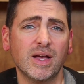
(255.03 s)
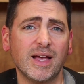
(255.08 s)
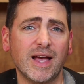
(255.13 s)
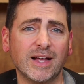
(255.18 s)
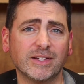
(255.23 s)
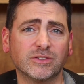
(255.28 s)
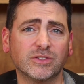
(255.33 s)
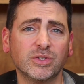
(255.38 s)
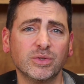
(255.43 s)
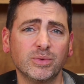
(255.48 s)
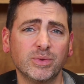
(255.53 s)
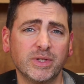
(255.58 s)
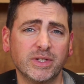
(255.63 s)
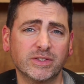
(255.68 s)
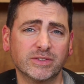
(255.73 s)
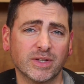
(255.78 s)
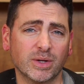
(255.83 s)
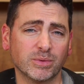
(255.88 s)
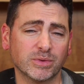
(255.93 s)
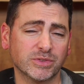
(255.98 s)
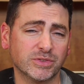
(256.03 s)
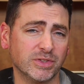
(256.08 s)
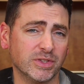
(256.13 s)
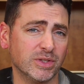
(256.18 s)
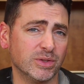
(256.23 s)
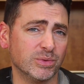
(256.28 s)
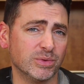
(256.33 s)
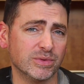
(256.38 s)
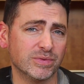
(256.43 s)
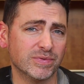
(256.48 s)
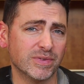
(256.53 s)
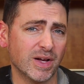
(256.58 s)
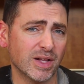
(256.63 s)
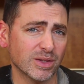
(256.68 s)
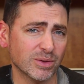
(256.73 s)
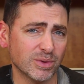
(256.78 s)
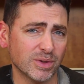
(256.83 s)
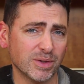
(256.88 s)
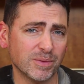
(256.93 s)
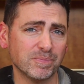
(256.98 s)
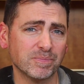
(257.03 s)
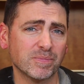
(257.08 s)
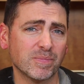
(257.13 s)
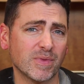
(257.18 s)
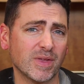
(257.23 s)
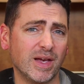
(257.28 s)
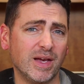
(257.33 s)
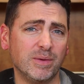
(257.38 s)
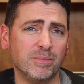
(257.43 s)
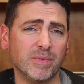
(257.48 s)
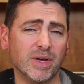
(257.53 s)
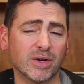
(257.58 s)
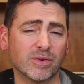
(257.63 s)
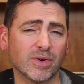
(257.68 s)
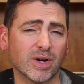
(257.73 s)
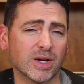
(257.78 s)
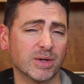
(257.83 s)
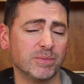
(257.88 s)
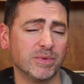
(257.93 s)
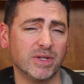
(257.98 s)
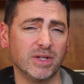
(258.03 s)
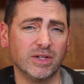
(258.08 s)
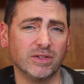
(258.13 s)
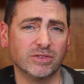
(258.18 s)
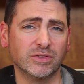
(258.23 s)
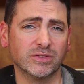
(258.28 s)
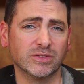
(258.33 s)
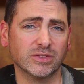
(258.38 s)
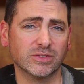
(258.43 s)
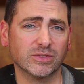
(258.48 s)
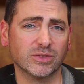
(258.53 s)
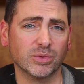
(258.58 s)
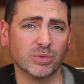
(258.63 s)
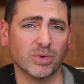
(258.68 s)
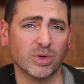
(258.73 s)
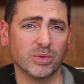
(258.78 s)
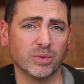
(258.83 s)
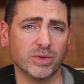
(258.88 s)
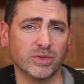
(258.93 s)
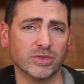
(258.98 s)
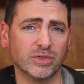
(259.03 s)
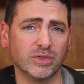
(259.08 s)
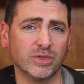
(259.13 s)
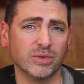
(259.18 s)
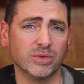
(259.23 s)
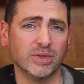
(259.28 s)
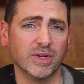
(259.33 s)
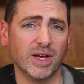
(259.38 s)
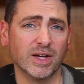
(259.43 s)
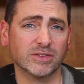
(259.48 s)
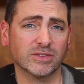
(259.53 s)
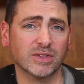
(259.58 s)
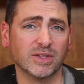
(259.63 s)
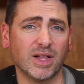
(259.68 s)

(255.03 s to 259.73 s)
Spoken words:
At 2 weeks, I will see you in follow-up and make recommendations as to what we should do next.